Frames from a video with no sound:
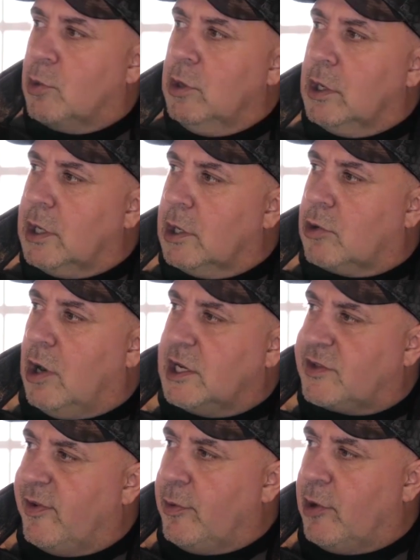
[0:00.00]
So we're looking
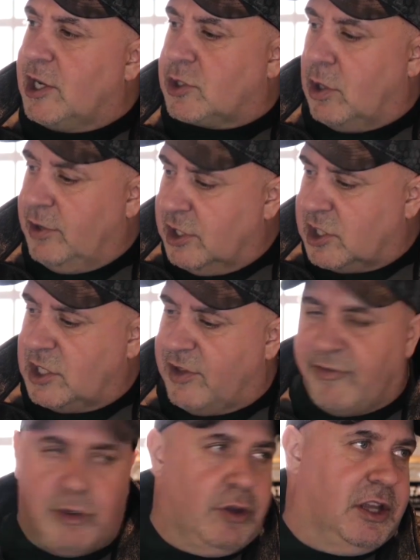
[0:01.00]
across from the restaurant. This is
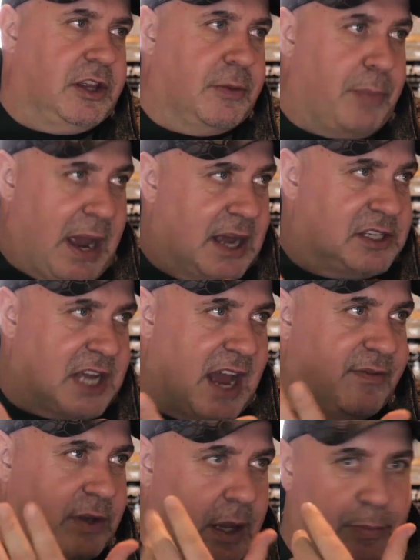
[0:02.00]
the view that the bands
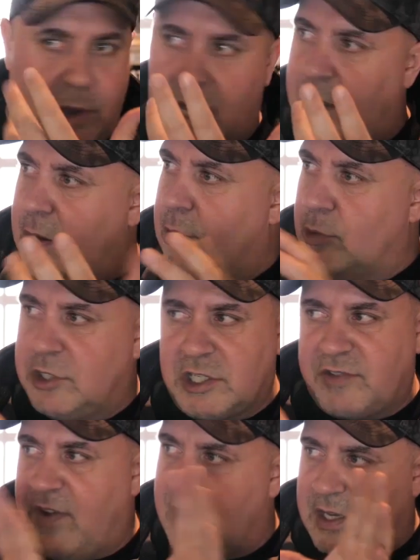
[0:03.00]
have when they play here, which
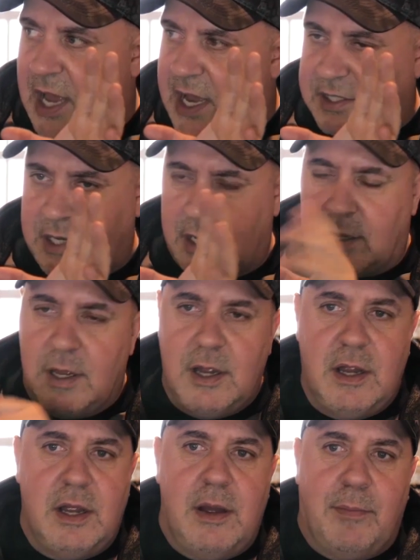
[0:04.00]
is fantastic.
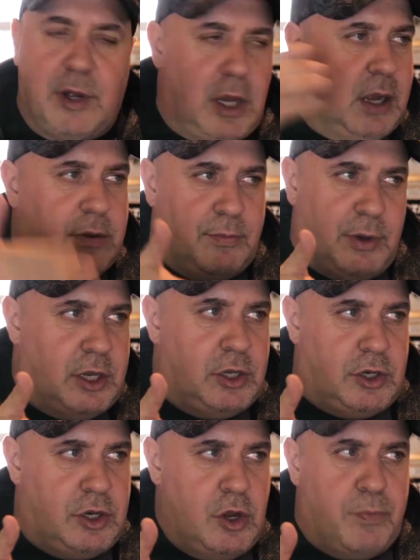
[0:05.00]
But
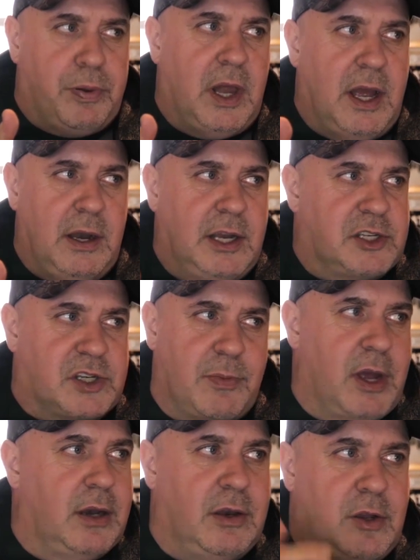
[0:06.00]
you play an
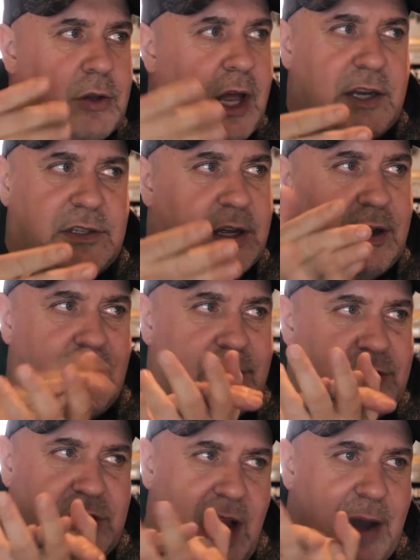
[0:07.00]
instrument. You like
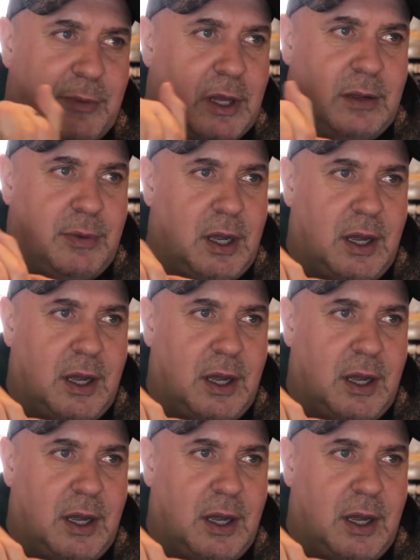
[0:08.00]
to jam a little